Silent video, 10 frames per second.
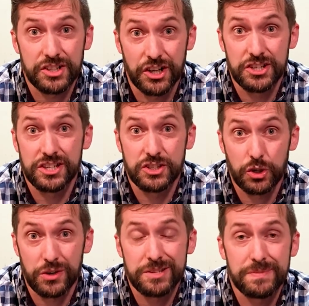church's
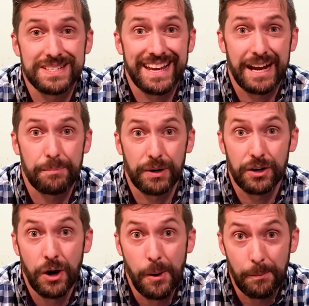Christmas
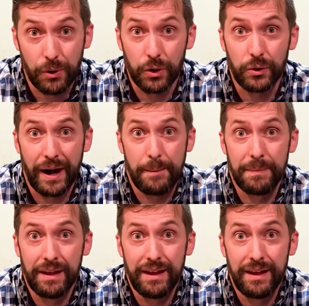Hamper program.